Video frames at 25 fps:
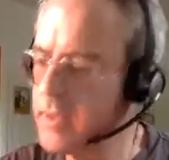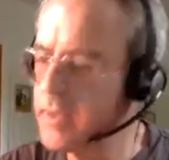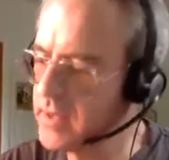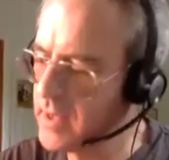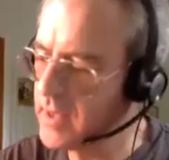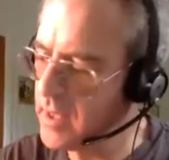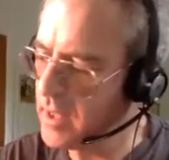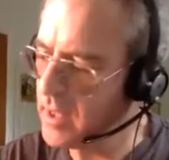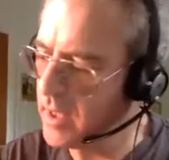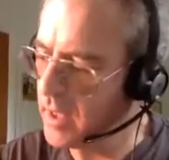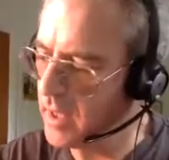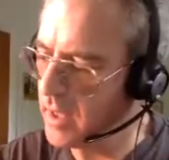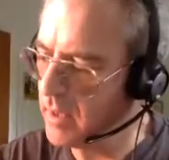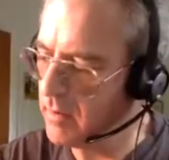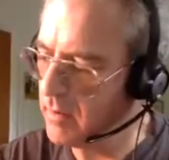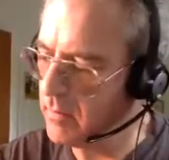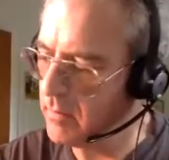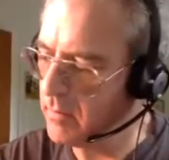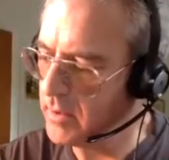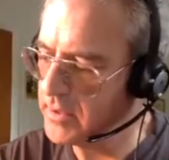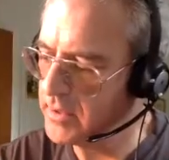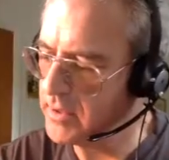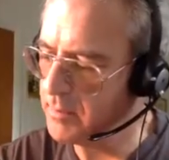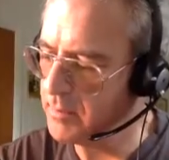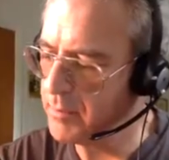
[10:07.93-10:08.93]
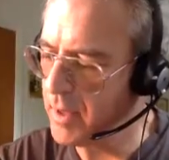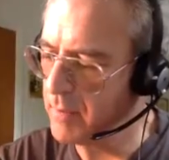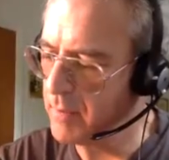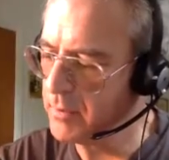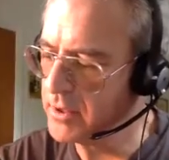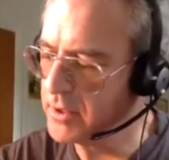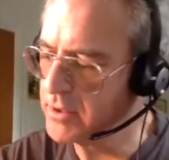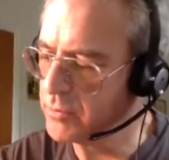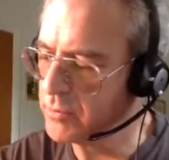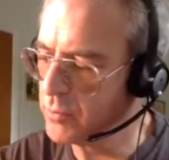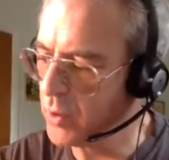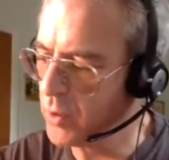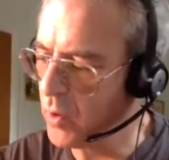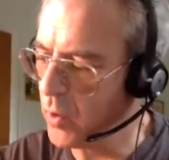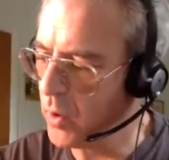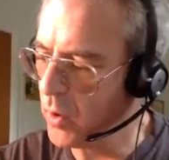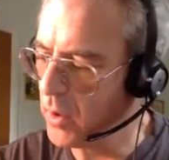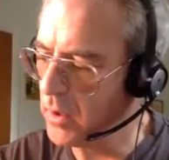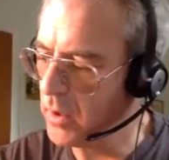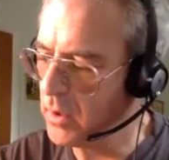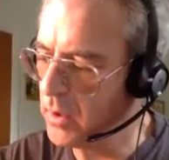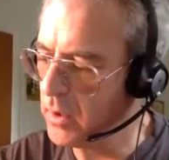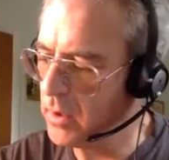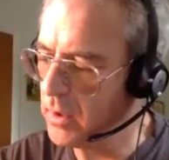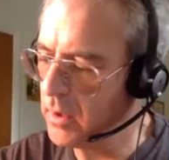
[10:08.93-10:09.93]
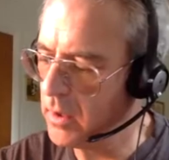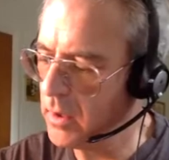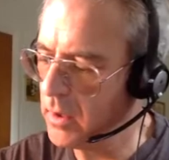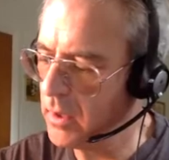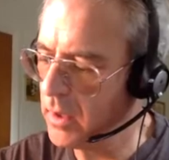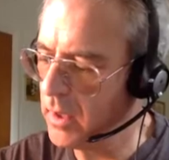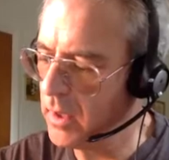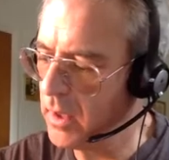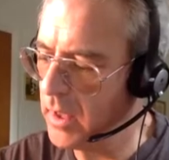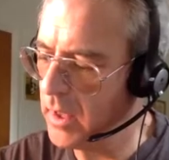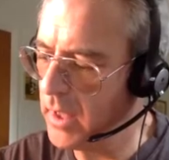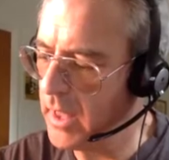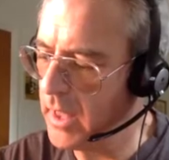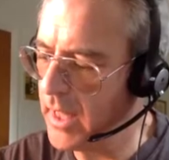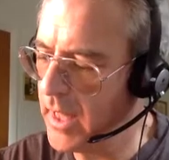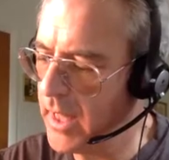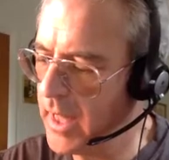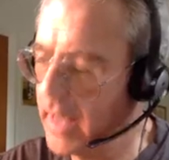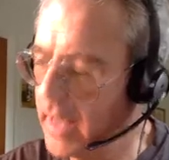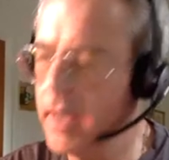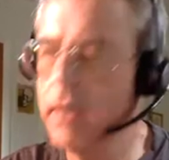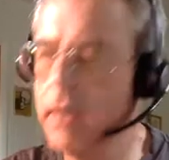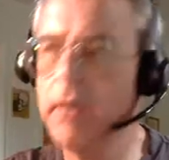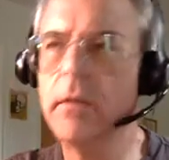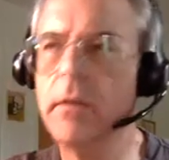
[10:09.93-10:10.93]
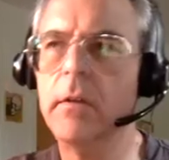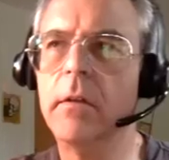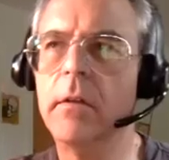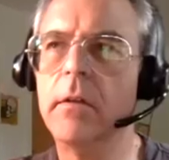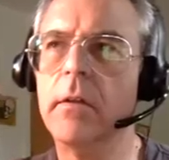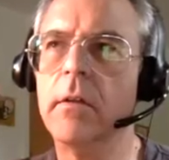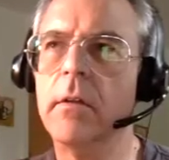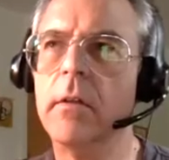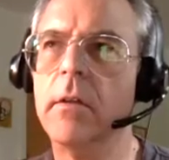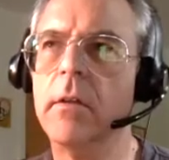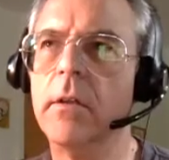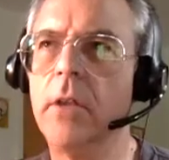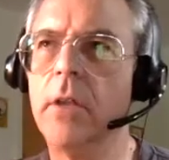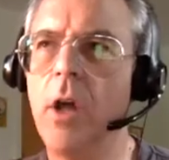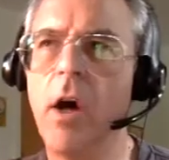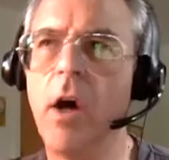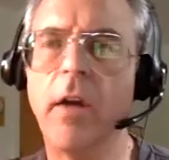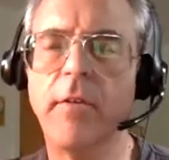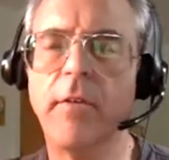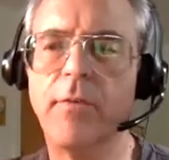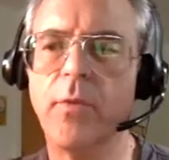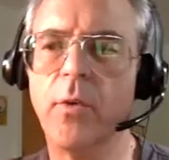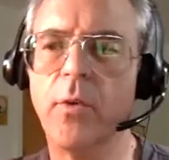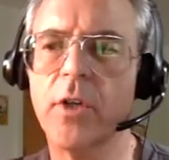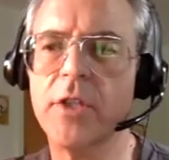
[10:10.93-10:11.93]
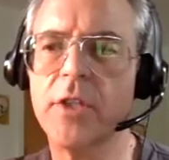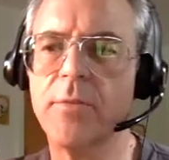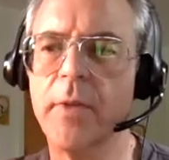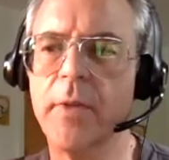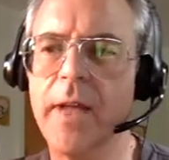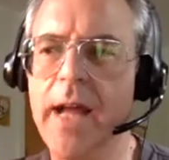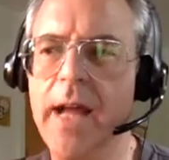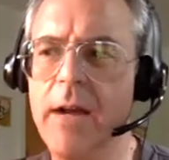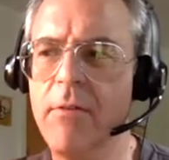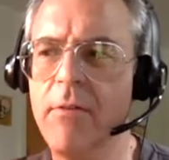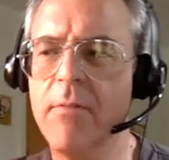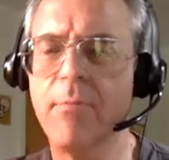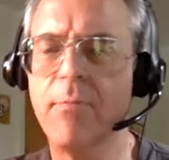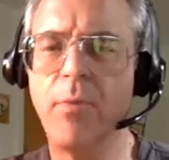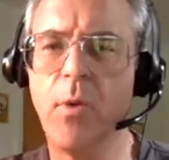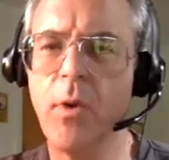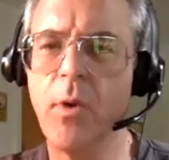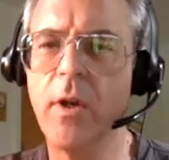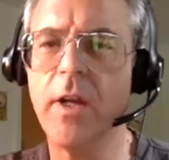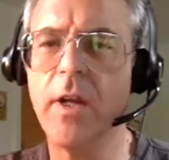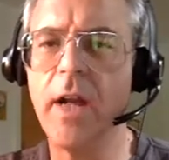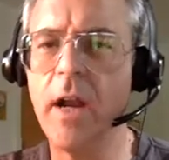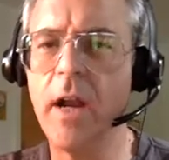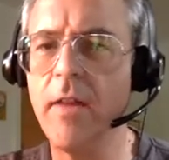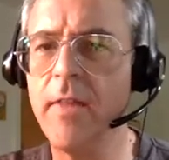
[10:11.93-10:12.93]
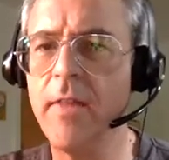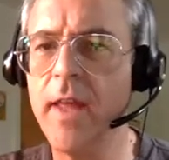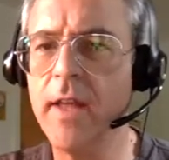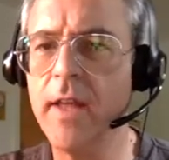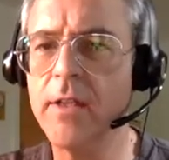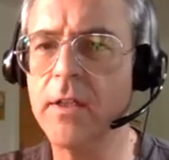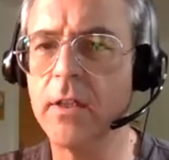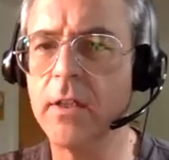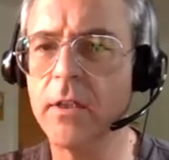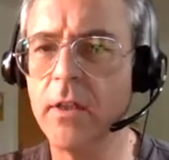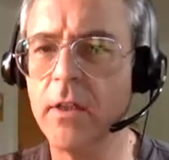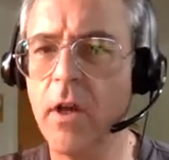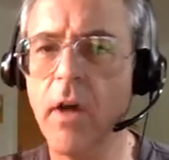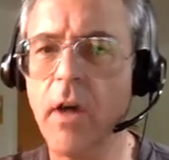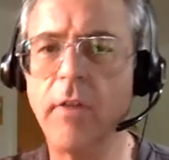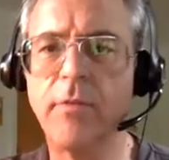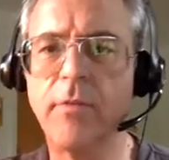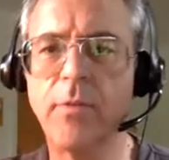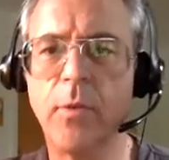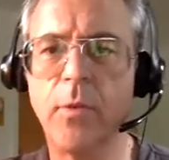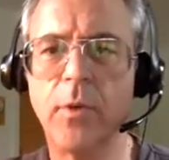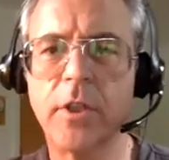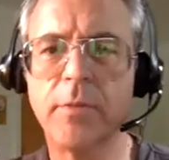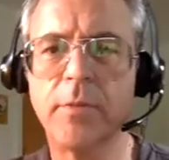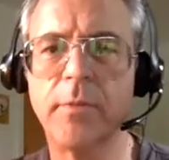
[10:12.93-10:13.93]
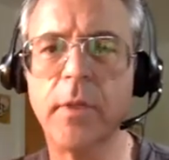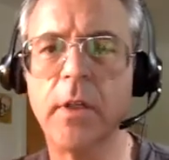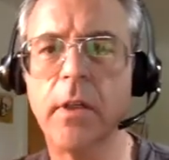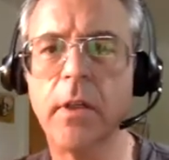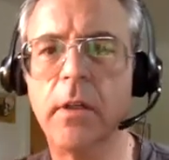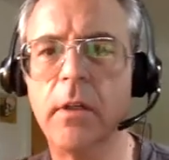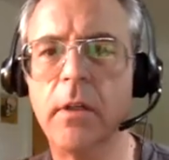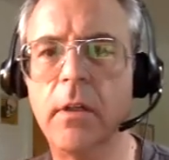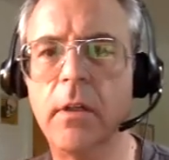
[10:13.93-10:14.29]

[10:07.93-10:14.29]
the public's role in law enforcement? How important are they to law enforcement?